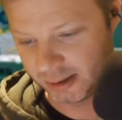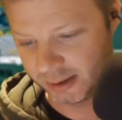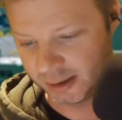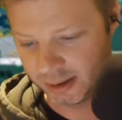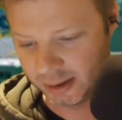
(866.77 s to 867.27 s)

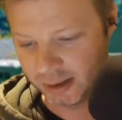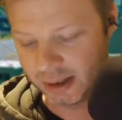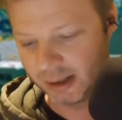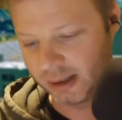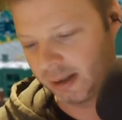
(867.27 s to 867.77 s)

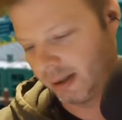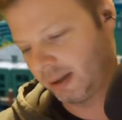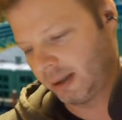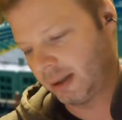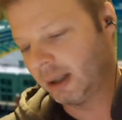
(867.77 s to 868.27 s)

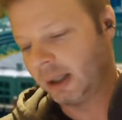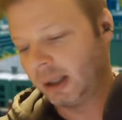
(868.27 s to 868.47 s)
Nothing is said.